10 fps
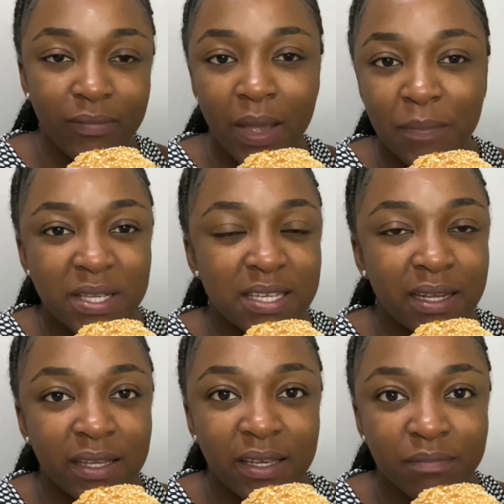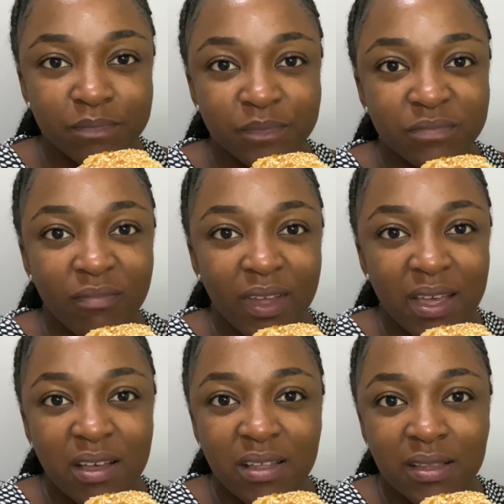basically
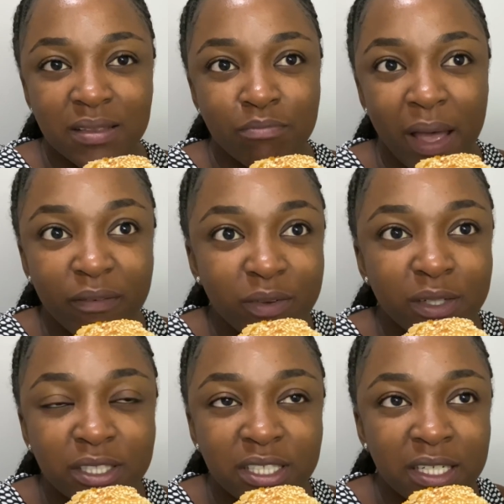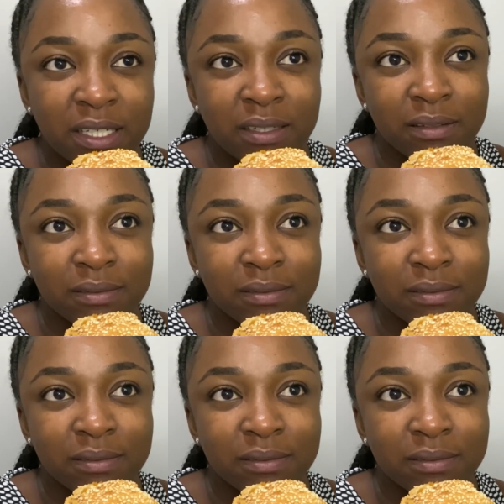my first year